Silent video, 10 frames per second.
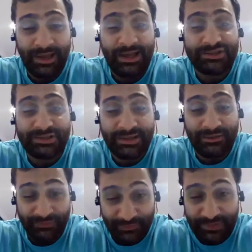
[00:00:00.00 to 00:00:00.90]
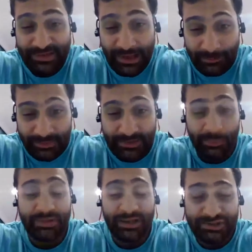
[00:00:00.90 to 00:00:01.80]
I actually, if it happened, I
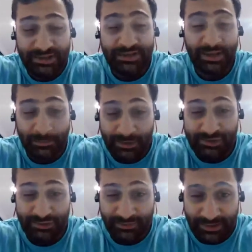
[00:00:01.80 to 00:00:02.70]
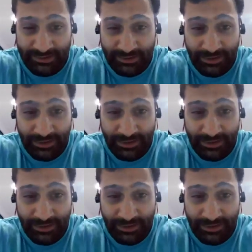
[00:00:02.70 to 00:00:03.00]
would actually take a picture of that